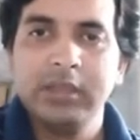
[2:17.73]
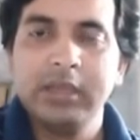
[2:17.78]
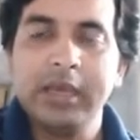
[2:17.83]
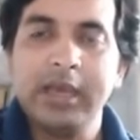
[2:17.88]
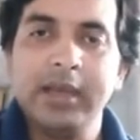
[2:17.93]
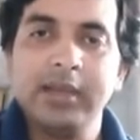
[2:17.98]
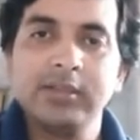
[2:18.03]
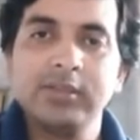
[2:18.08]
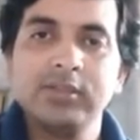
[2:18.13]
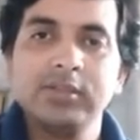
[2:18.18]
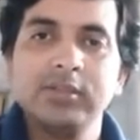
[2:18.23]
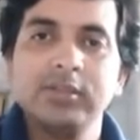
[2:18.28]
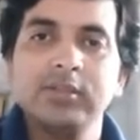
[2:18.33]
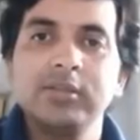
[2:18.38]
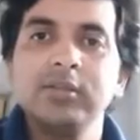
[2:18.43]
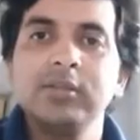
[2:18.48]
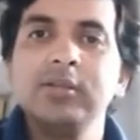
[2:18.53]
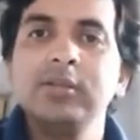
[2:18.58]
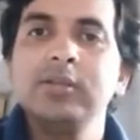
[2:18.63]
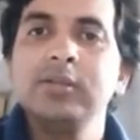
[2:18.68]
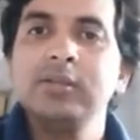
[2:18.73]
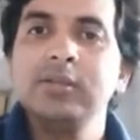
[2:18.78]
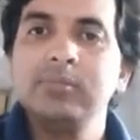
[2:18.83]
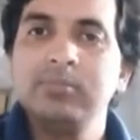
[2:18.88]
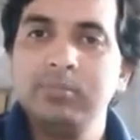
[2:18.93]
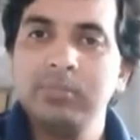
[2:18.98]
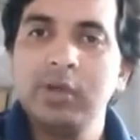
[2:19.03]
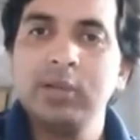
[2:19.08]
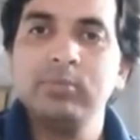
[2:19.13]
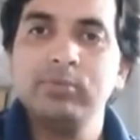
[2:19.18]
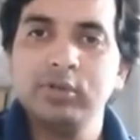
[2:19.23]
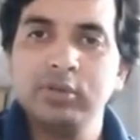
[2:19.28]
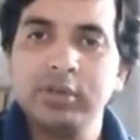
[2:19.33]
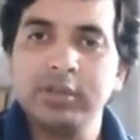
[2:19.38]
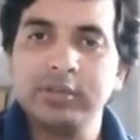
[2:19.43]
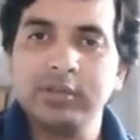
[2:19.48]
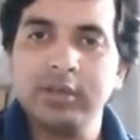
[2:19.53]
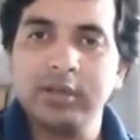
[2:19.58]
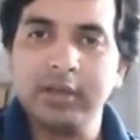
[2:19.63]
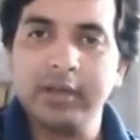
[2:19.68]
and
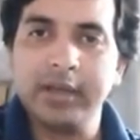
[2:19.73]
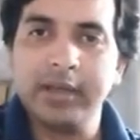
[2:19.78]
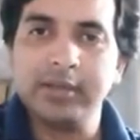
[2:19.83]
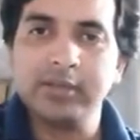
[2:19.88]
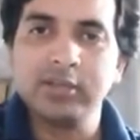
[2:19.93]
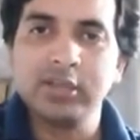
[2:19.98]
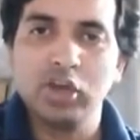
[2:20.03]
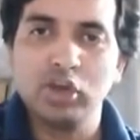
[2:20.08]
bulbourethral gland,